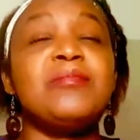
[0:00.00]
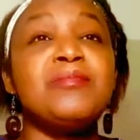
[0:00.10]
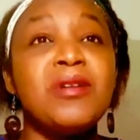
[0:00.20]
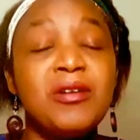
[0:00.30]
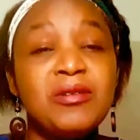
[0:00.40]

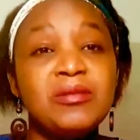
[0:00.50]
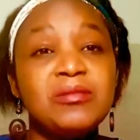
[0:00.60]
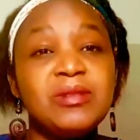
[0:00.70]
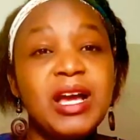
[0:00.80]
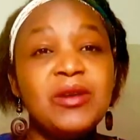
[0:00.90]

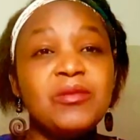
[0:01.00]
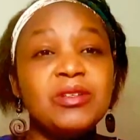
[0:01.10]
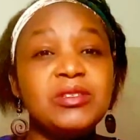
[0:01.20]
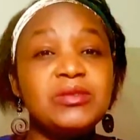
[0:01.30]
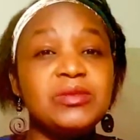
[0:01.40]
more i
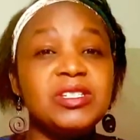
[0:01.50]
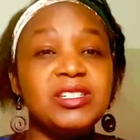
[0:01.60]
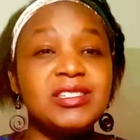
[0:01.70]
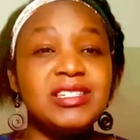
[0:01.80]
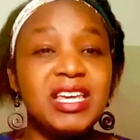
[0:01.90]
want to
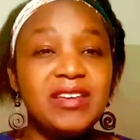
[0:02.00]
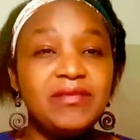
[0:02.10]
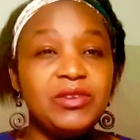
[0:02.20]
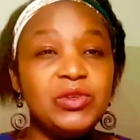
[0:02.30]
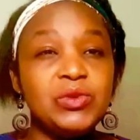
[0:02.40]
just
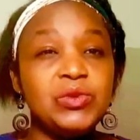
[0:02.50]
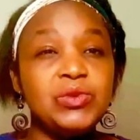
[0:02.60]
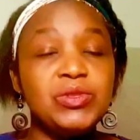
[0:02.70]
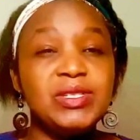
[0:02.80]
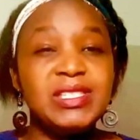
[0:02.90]
give
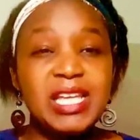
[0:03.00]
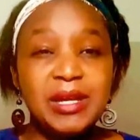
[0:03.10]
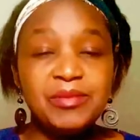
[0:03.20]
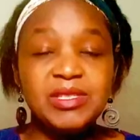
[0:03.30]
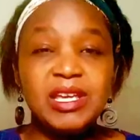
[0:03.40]
you
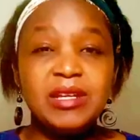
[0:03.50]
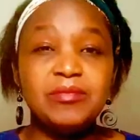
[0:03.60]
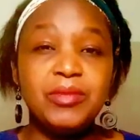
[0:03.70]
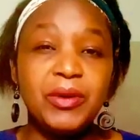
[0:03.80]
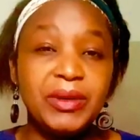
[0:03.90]
steps
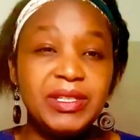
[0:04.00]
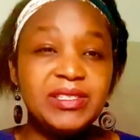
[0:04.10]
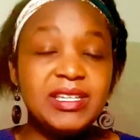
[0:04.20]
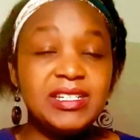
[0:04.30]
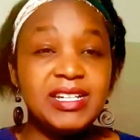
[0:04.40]
and
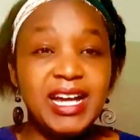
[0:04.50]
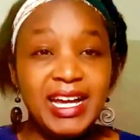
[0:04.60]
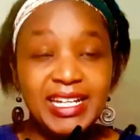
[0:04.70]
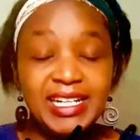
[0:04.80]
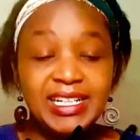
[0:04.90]
points and
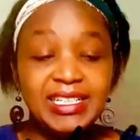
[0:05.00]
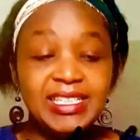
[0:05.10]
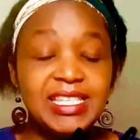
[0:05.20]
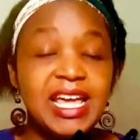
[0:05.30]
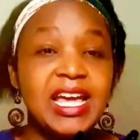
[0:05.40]

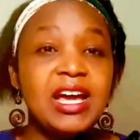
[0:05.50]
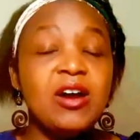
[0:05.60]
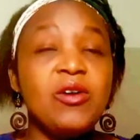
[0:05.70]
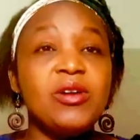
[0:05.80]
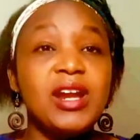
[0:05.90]
guidelines
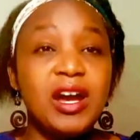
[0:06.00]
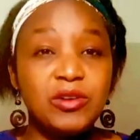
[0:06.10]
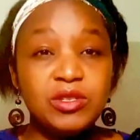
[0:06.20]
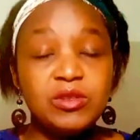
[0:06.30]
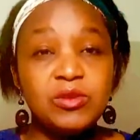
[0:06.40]
on
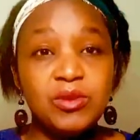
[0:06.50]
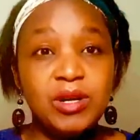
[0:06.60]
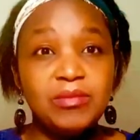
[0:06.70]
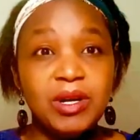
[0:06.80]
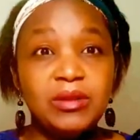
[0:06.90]
how to go
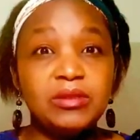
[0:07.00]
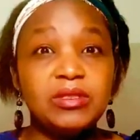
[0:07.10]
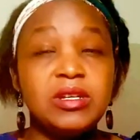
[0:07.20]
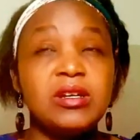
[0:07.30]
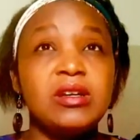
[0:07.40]
about